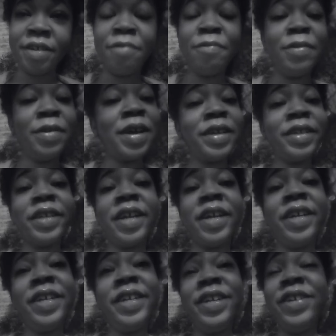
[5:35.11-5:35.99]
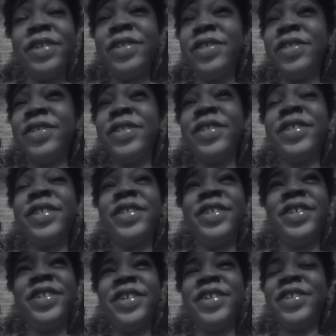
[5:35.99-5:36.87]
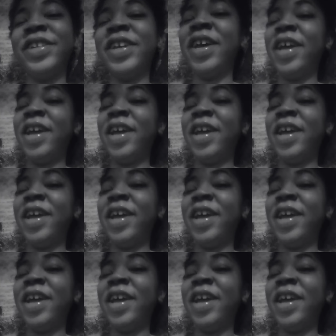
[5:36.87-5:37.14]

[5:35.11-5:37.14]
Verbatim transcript: When I say years and years,